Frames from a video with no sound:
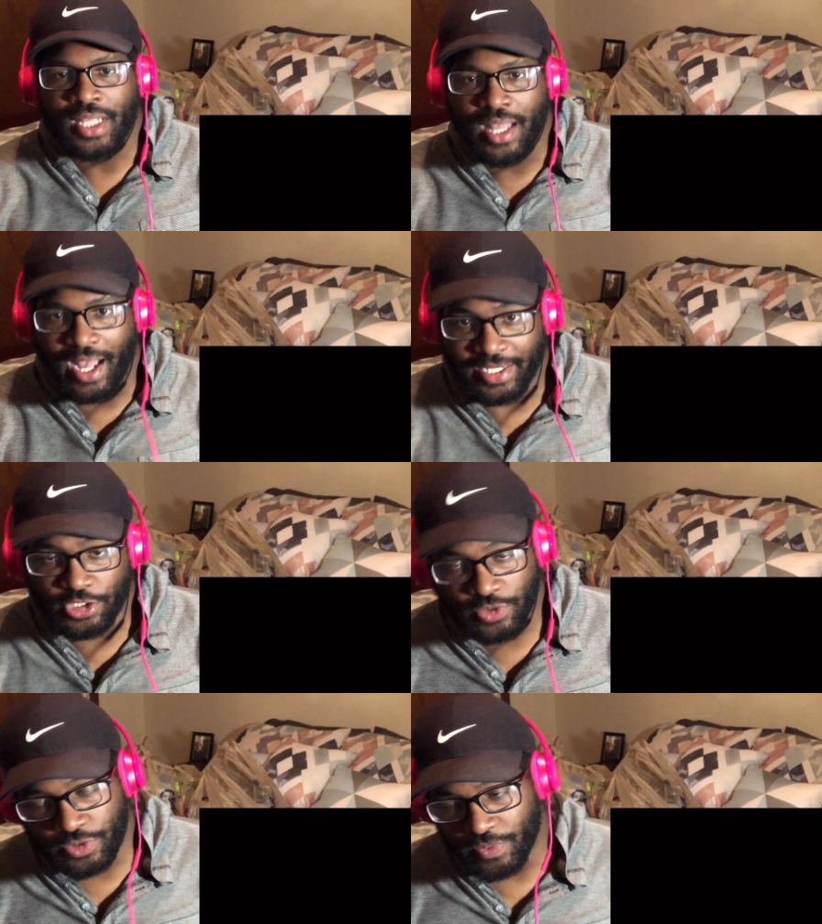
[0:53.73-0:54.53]
Uh, this
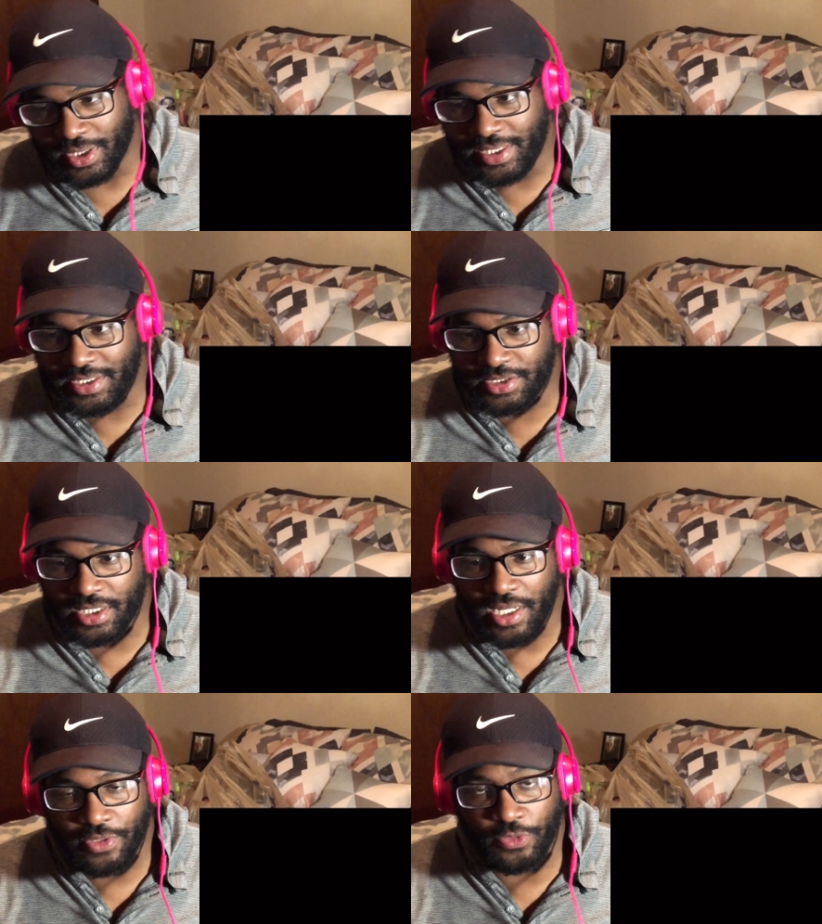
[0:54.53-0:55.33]
was released
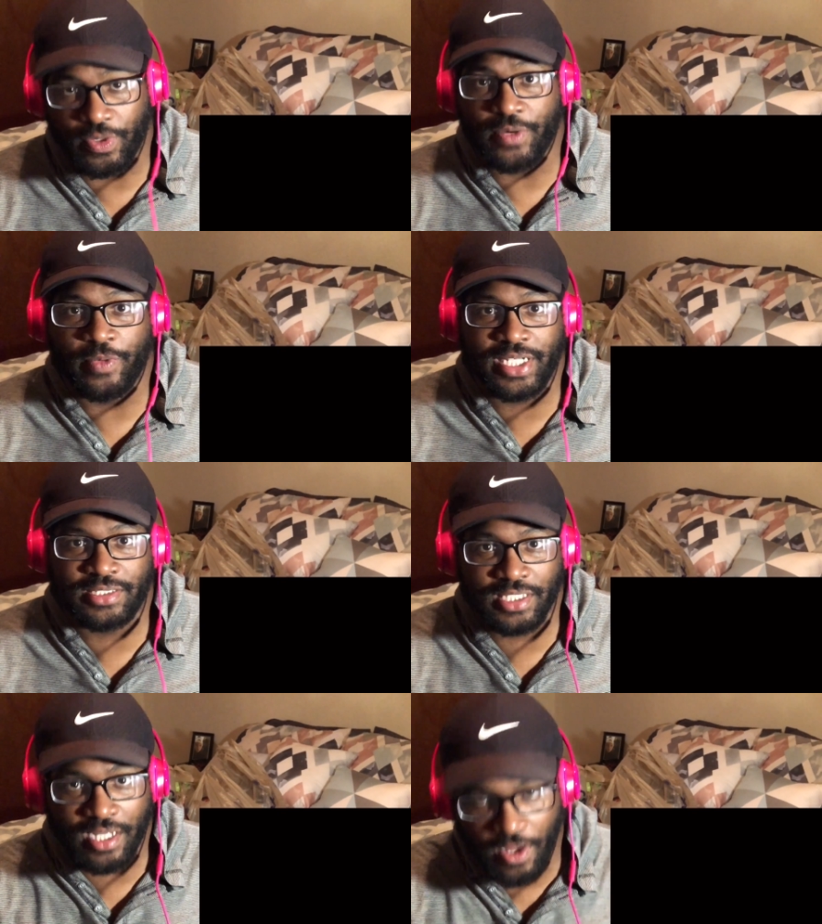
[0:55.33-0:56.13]
three weeks
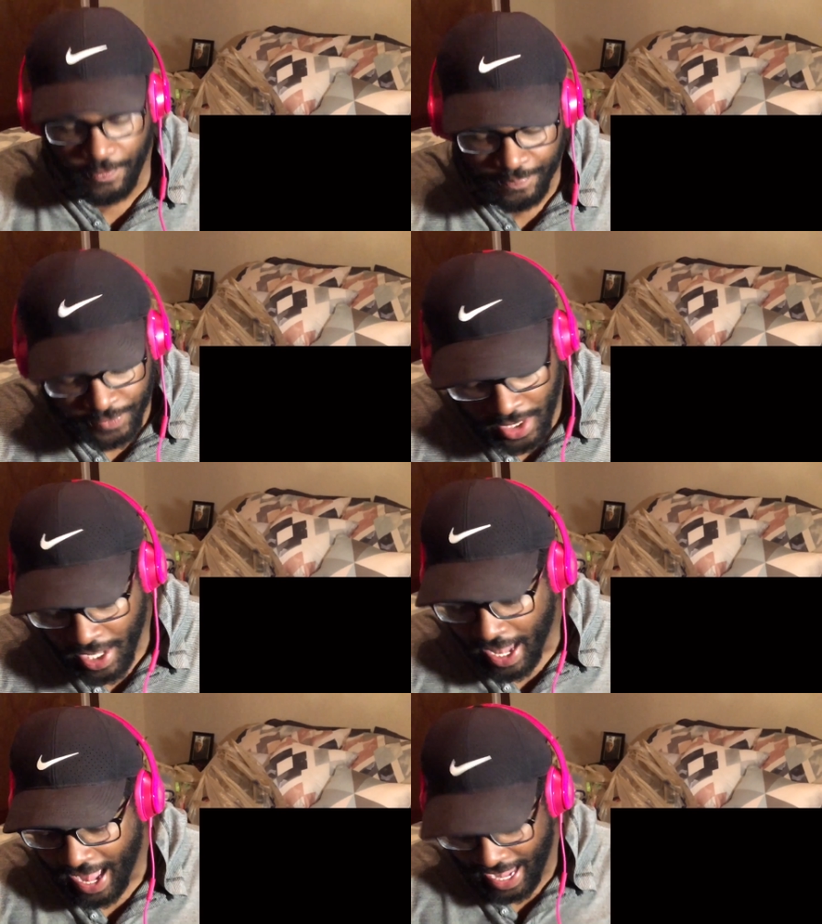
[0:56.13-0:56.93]
ago.
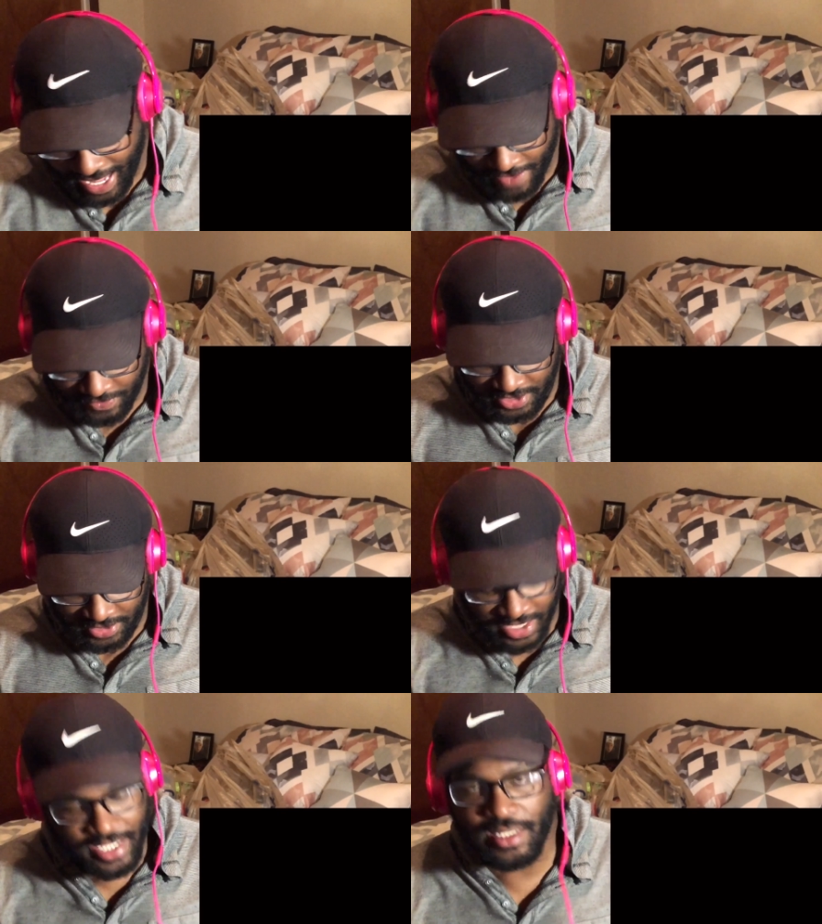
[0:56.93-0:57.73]
I have
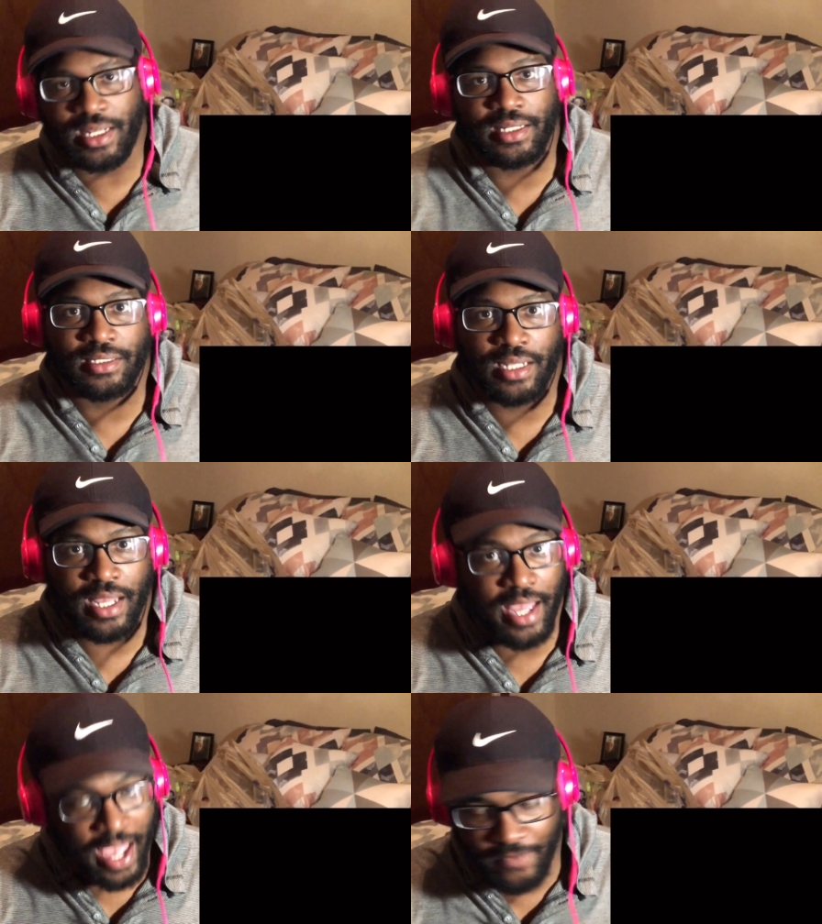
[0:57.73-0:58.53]
seen it
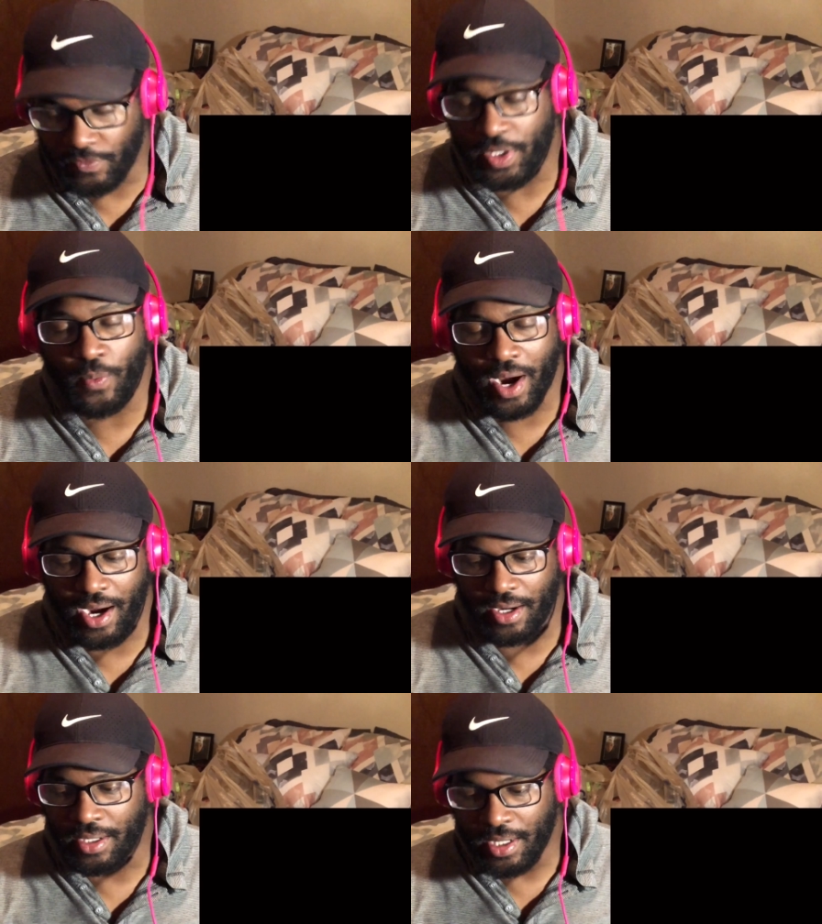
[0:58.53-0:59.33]
everywhere.